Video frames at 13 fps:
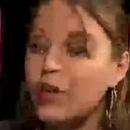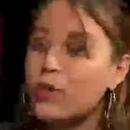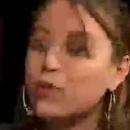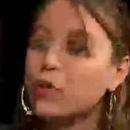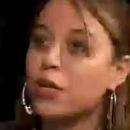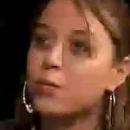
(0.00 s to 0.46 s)

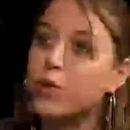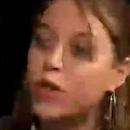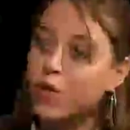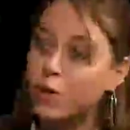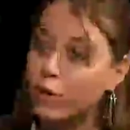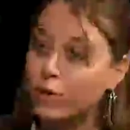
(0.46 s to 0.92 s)
So
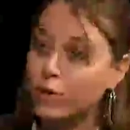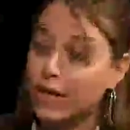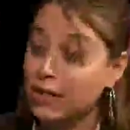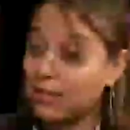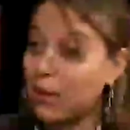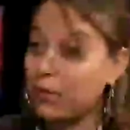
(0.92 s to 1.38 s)
community groups,
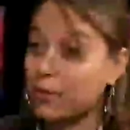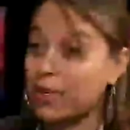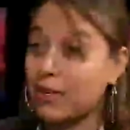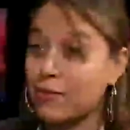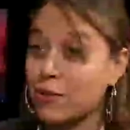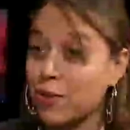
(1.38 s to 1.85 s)
as
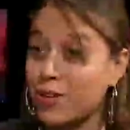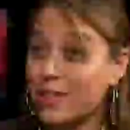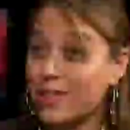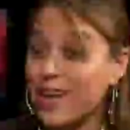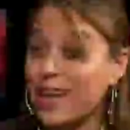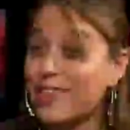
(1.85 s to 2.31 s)
Representative Doyle
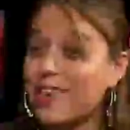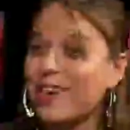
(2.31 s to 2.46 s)
said,